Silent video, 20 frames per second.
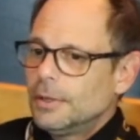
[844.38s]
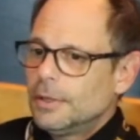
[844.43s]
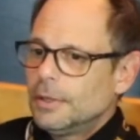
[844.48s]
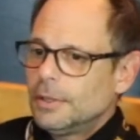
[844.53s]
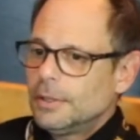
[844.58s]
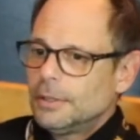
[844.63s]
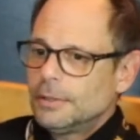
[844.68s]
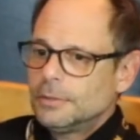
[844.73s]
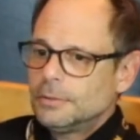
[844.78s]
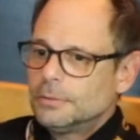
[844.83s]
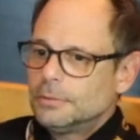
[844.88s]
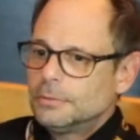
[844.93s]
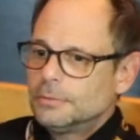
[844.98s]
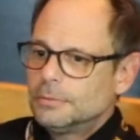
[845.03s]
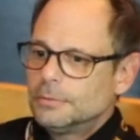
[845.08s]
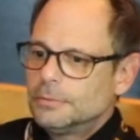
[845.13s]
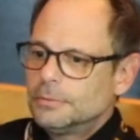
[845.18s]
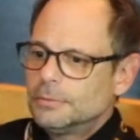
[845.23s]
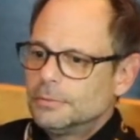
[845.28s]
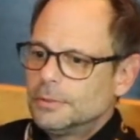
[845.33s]
uh,
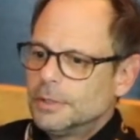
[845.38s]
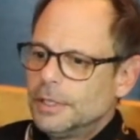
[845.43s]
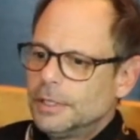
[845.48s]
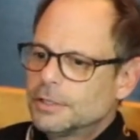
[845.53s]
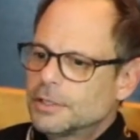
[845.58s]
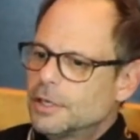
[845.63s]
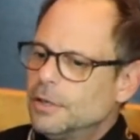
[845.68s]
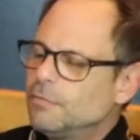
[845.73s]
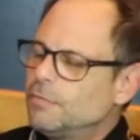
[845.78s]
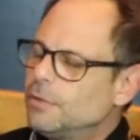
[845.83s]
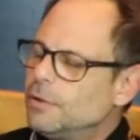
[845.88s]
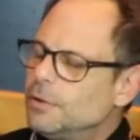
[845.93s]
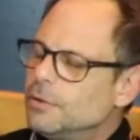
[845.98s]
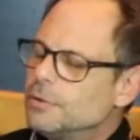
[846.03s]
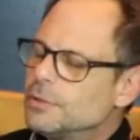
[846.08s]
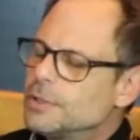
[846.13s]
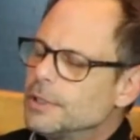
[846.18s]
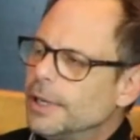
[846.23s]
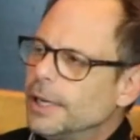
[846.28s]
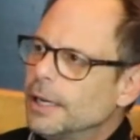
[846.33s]
it's
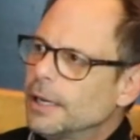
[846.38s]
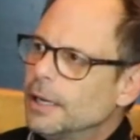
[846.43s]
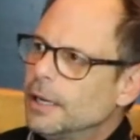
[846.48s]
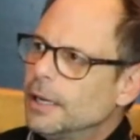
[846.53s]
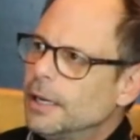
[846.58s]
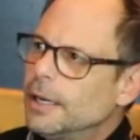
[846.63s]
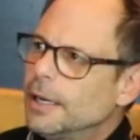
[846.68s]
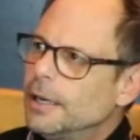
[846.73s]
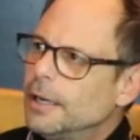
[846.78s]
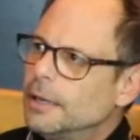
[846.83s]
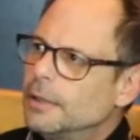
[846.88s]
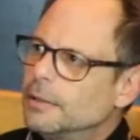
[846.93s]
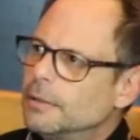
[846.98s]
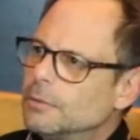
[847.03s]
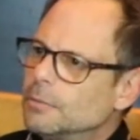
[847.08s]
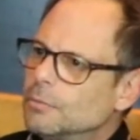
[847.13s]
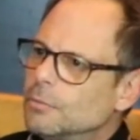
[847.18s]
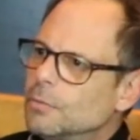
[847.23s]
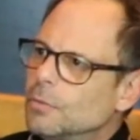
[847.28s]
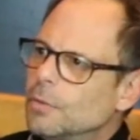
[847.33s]
confusing.
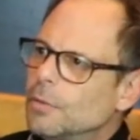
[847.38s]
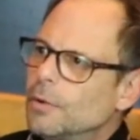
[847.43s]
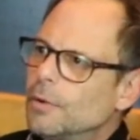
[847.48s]
And